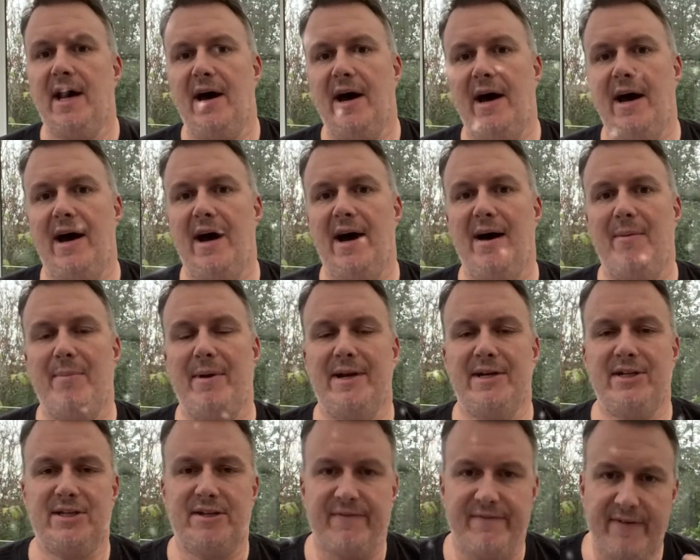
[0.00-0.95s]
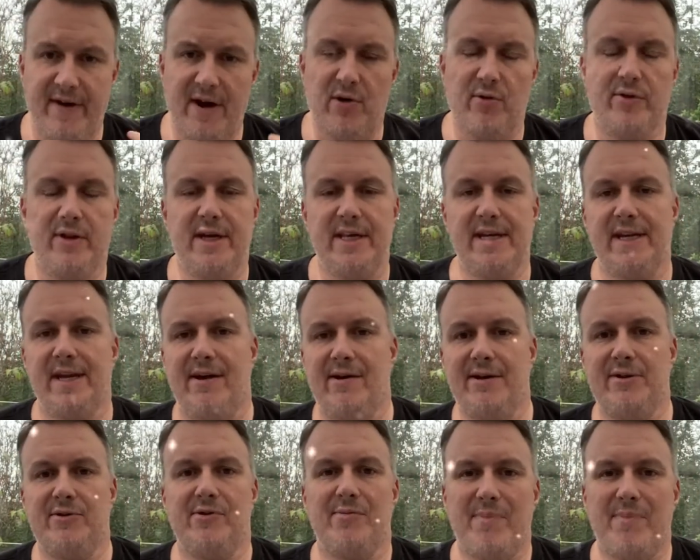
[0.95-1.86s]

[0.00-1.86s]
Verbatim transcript: but I just felt that, you know, you're